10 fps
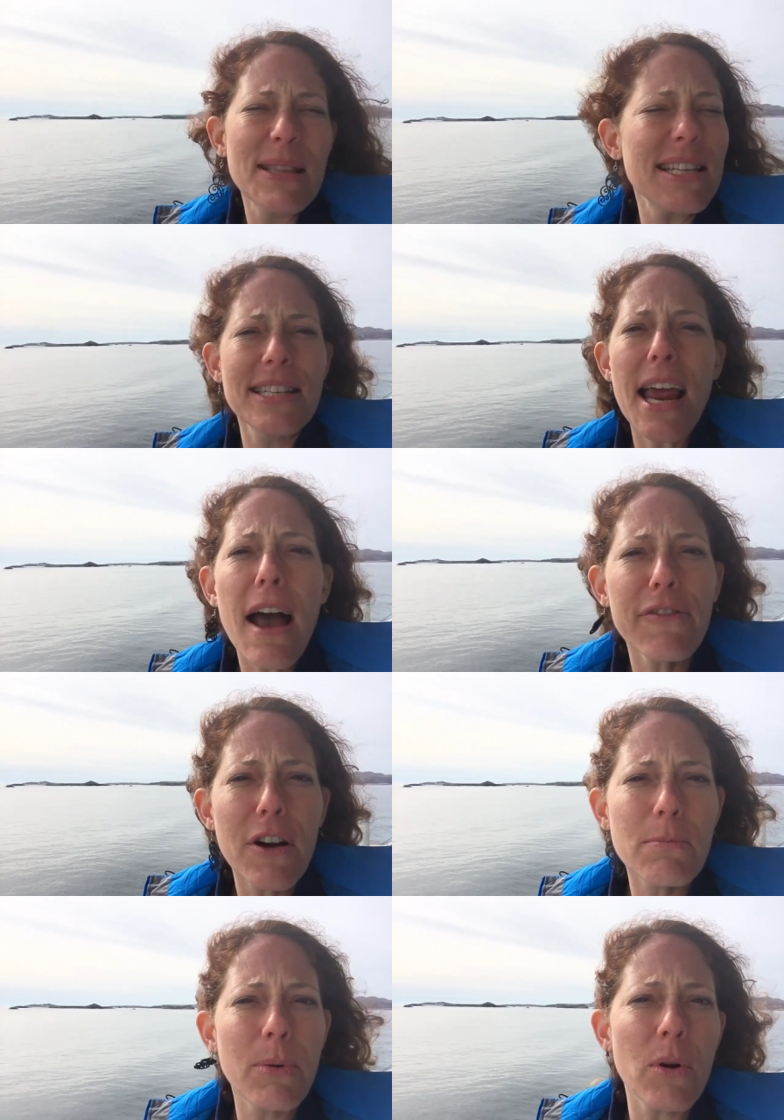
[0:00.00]
The staff
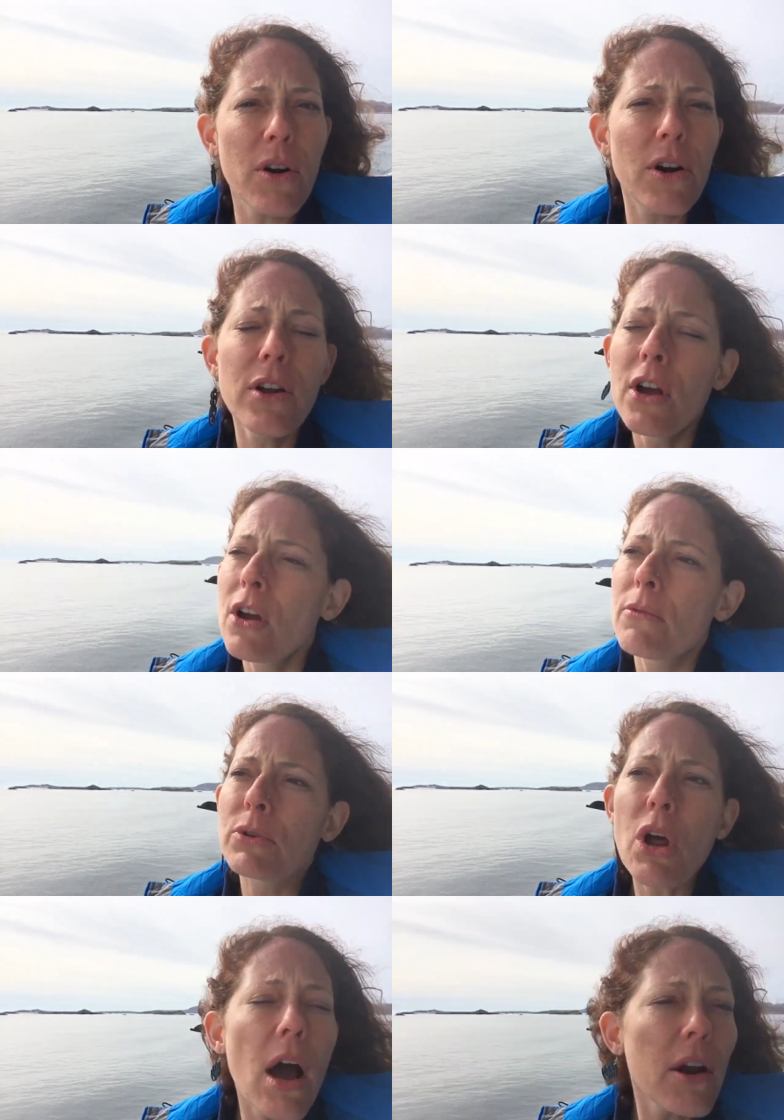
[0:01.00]
on board
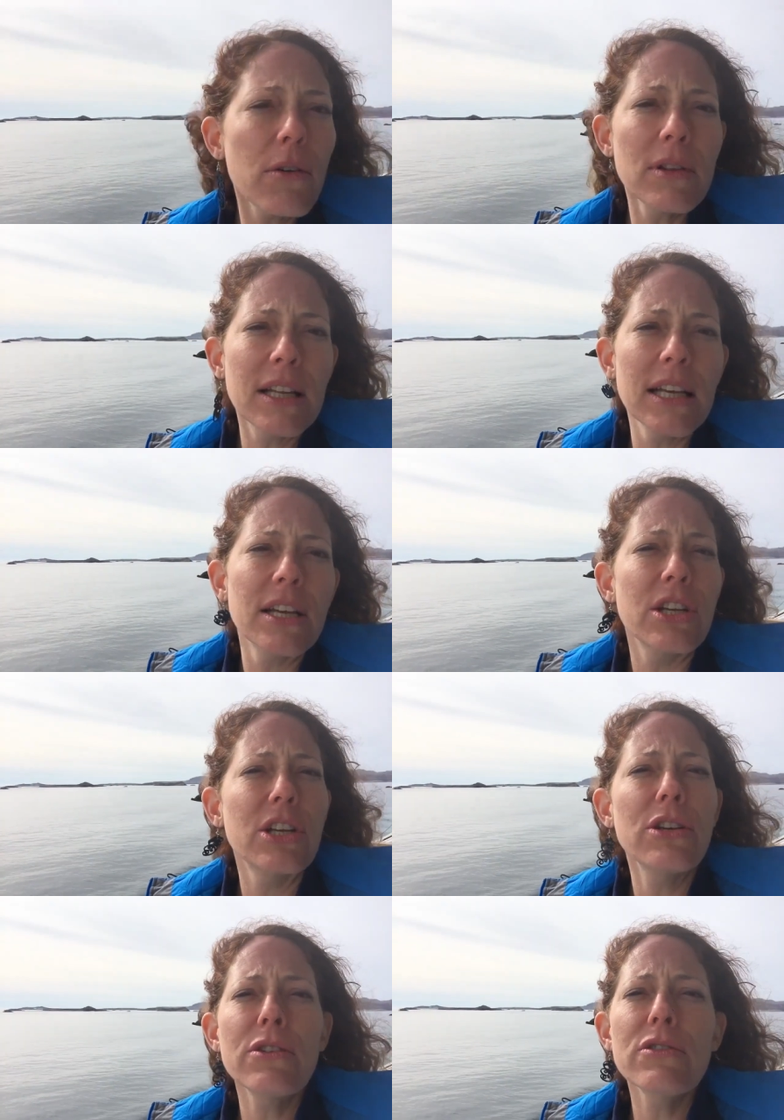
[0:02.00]
were not only a
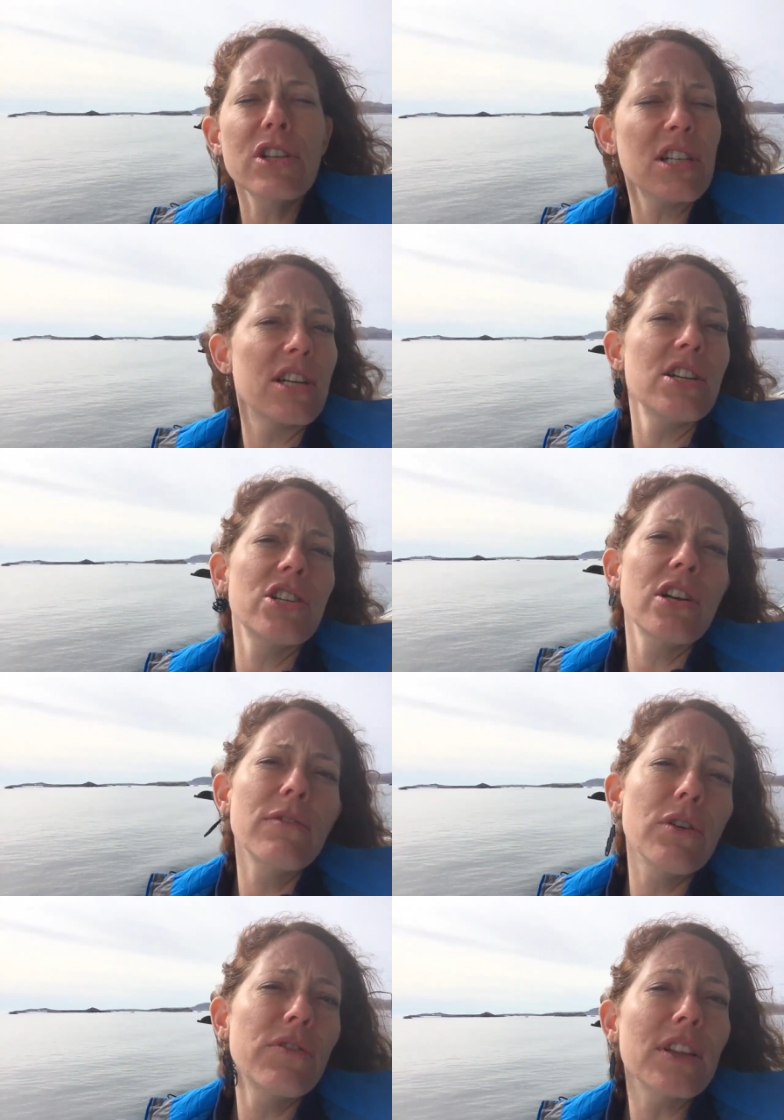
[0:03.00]
huge contingent
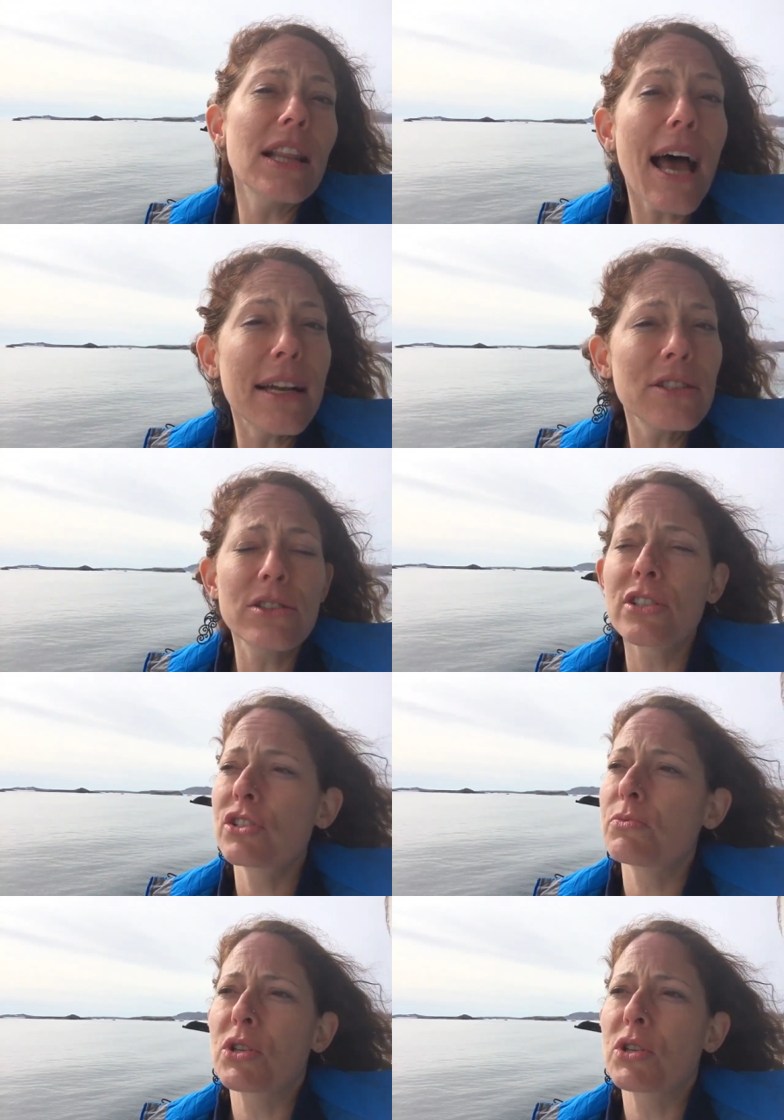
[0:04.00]
of Newfoundlanders,